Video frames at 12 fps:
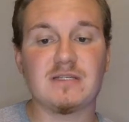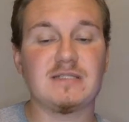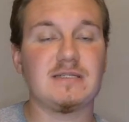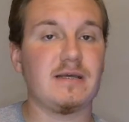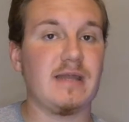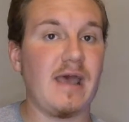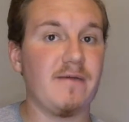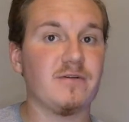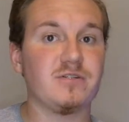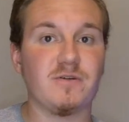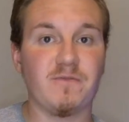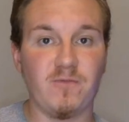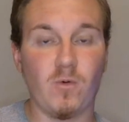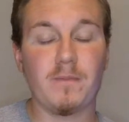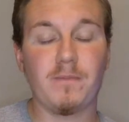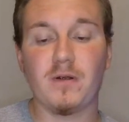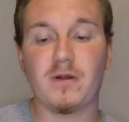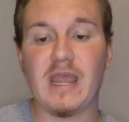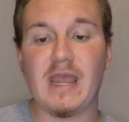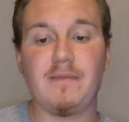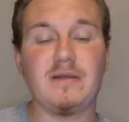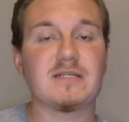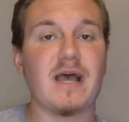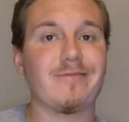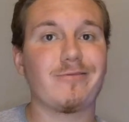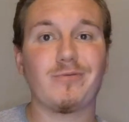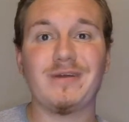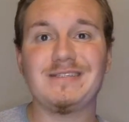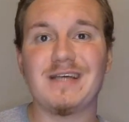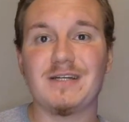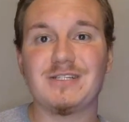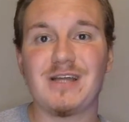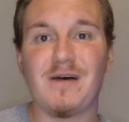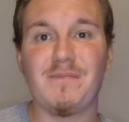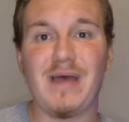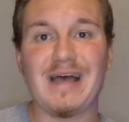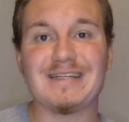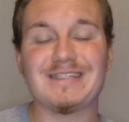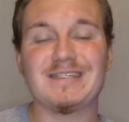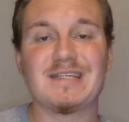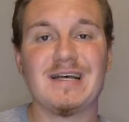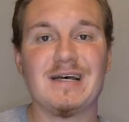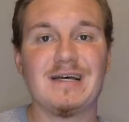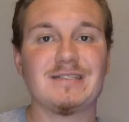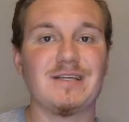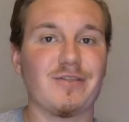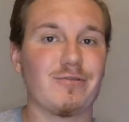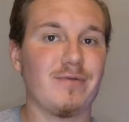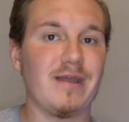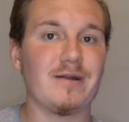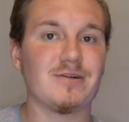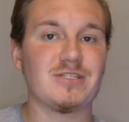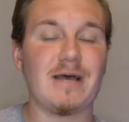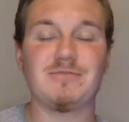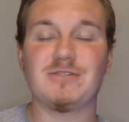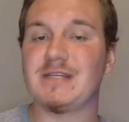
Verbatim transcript: It's an average of 4 per game. He's got 3 touchdown passes to 3 interceptions.